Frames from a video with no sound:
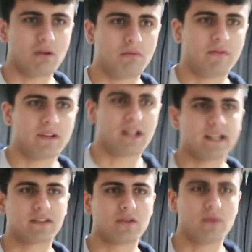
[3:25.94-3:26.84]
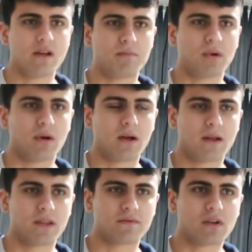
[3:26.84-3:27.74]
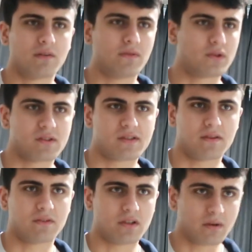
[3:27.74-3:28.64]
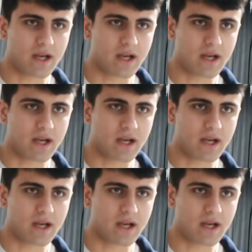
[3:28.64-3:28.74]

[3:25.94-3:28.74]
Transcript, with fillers: don't feel like doing it, but you've got to force yourself to do